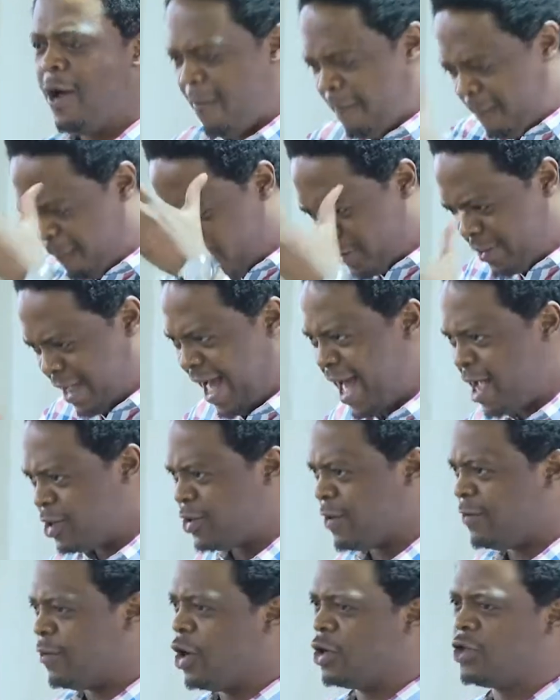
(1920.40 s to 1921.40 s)
for the house
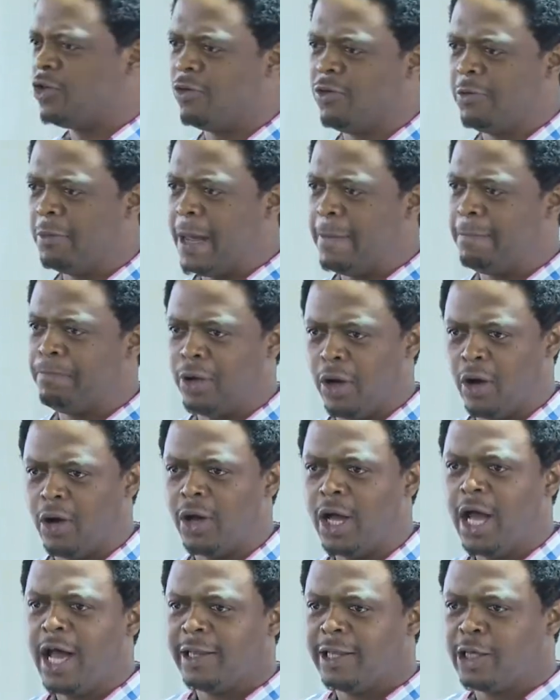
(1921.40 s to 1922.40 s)
of God to remain pure.
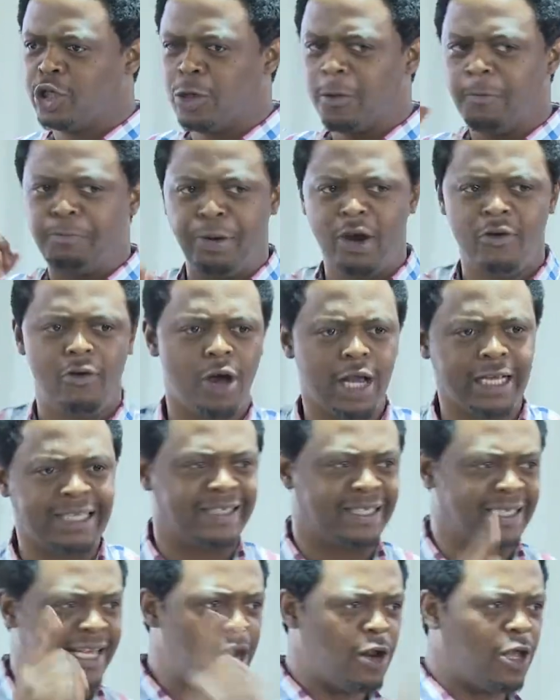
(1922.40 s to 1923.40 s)
The superior is
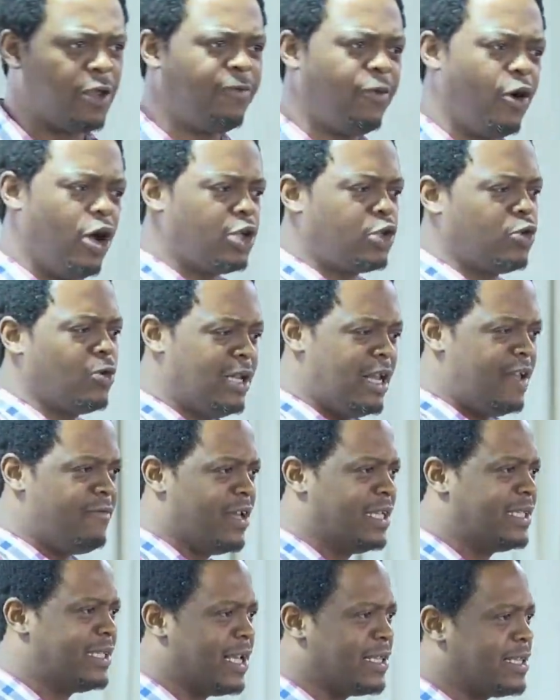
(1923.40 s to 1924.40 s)
zealous for us to live
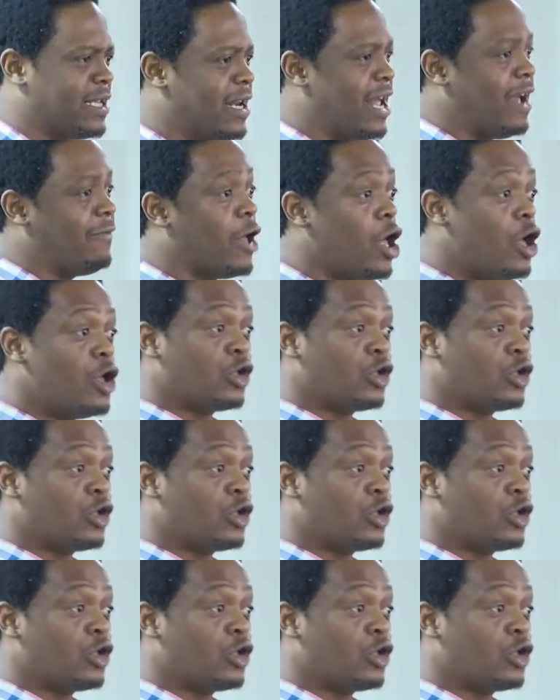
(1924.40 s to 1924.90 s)
a certain life.